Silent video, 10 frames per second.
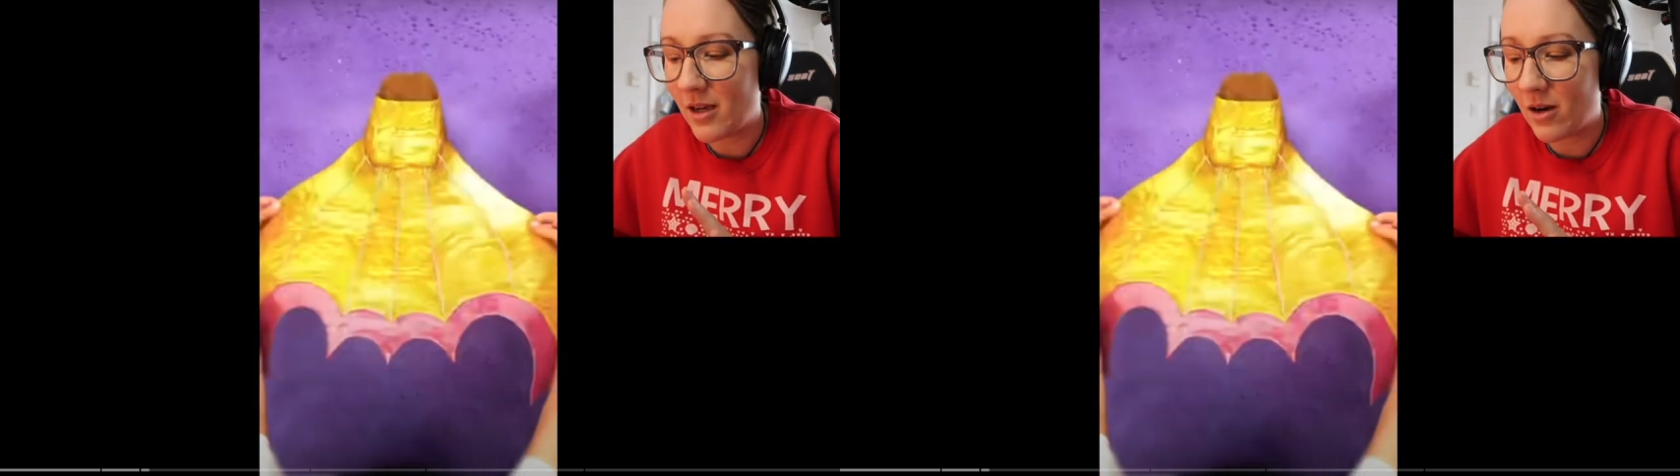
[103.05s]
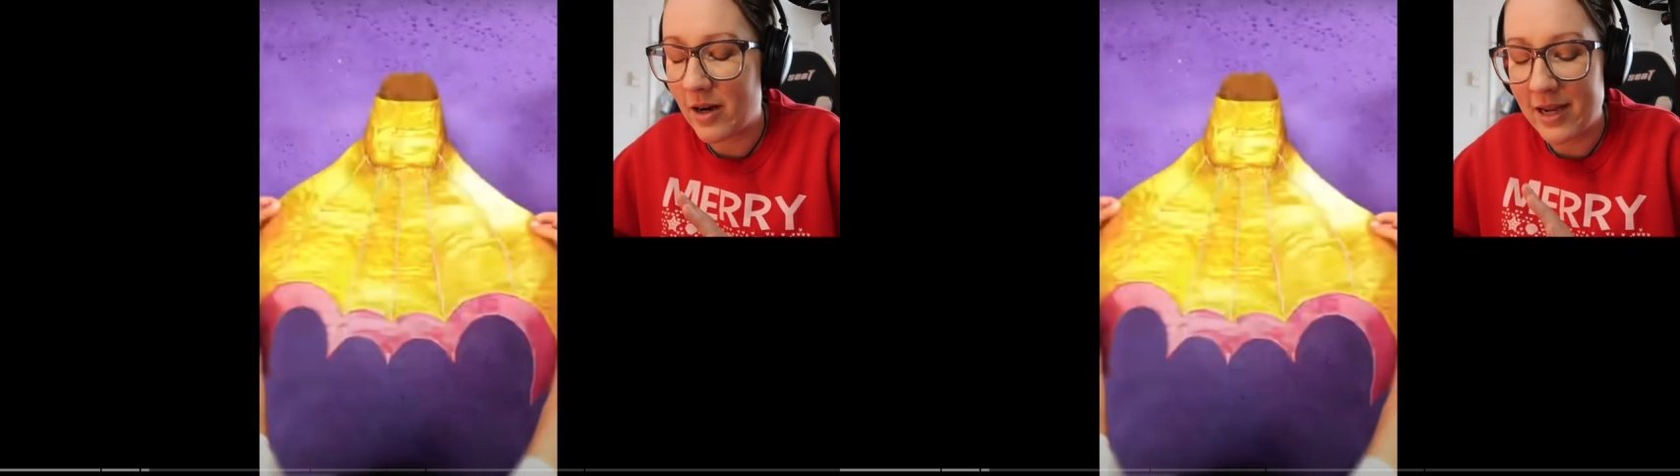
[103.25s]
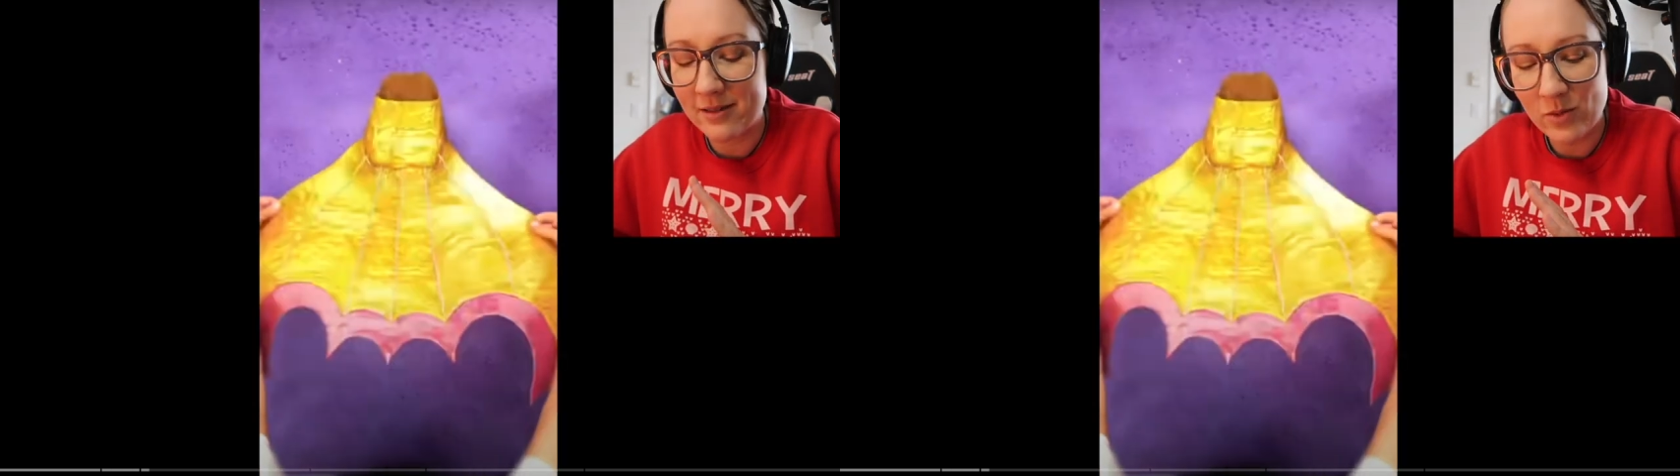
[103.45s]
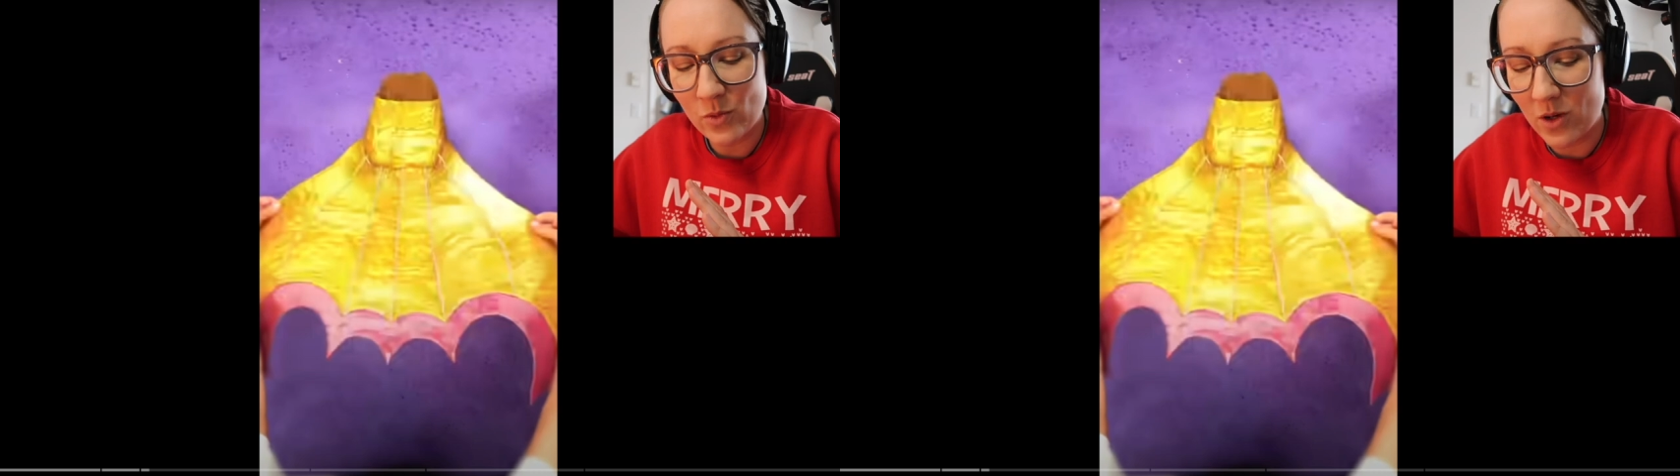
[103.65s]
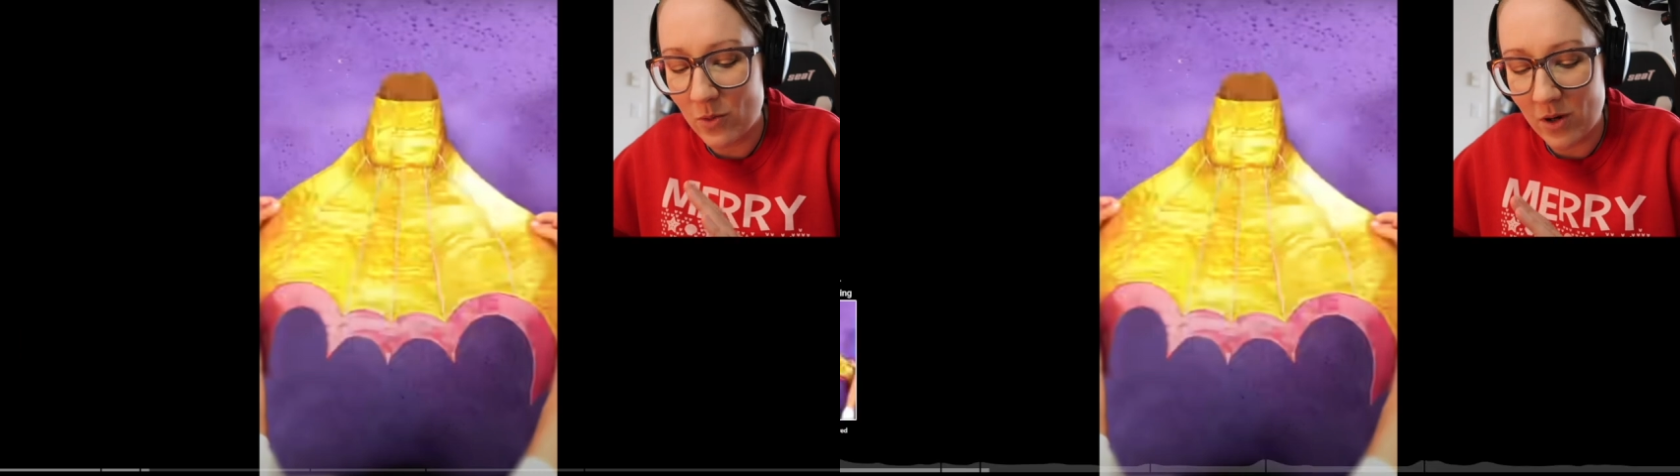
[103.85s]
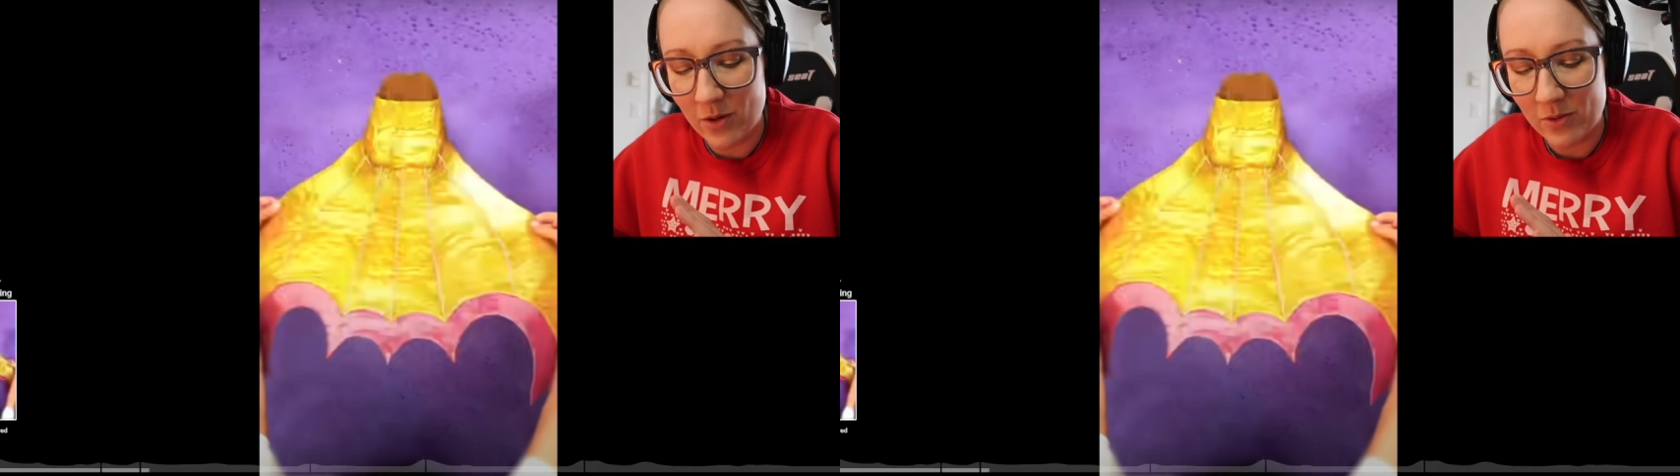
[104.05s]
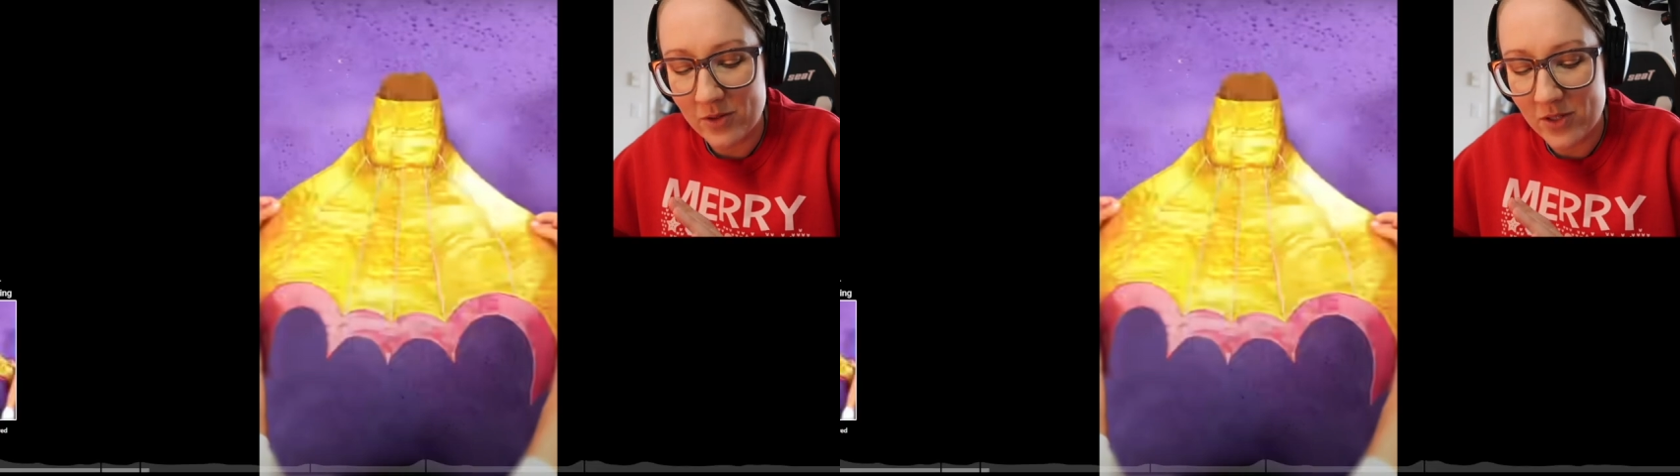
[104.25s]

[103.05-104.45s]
All right. Whoa, whoa.